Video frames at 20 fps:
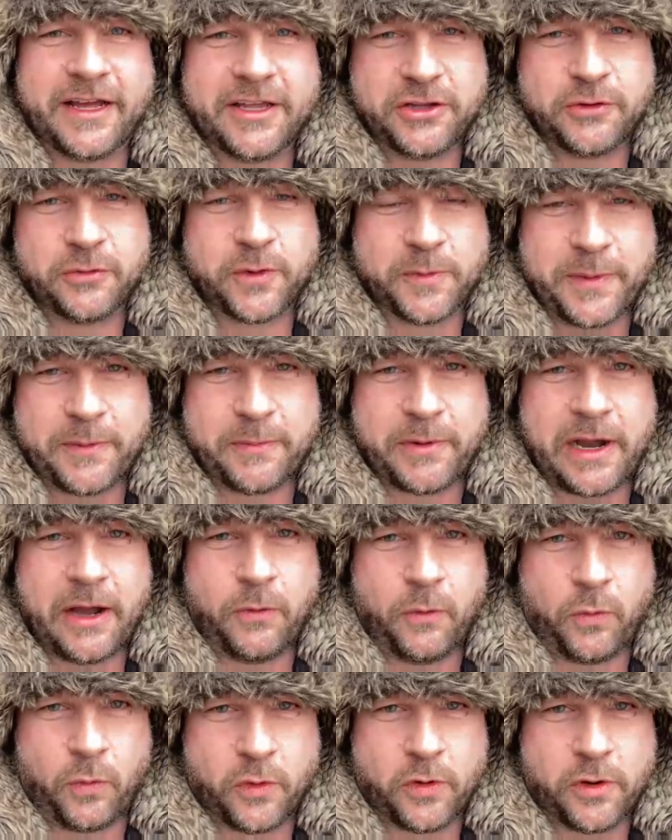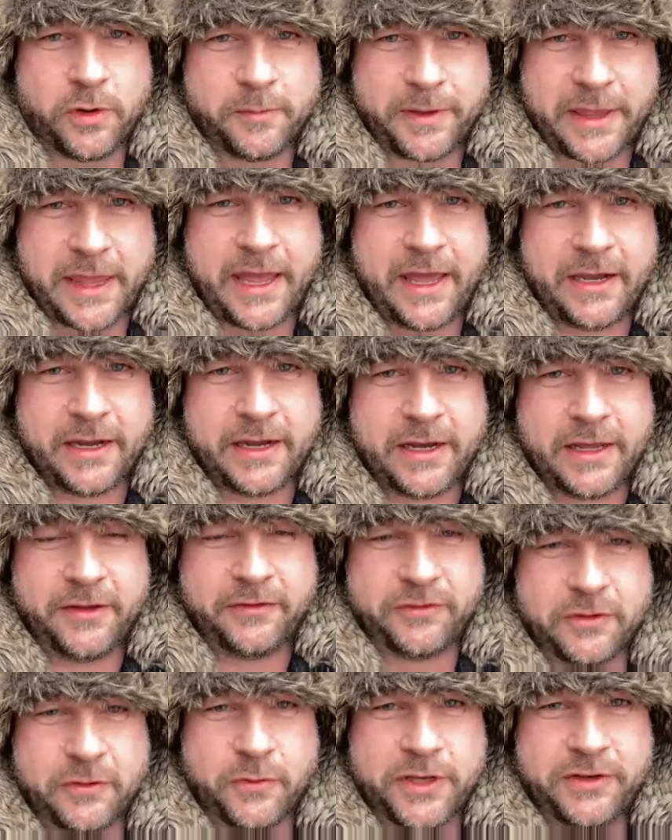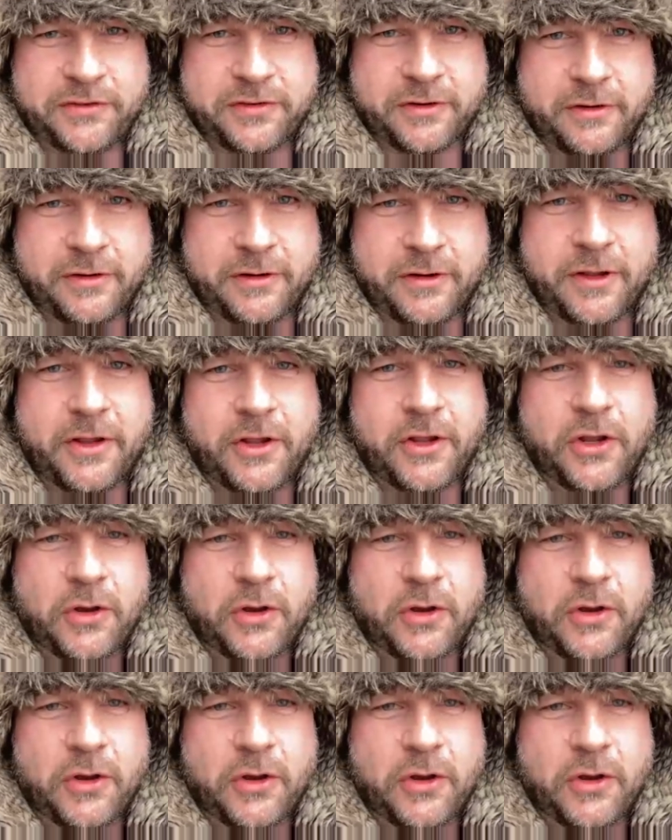you remember how warm Canada is in the winter?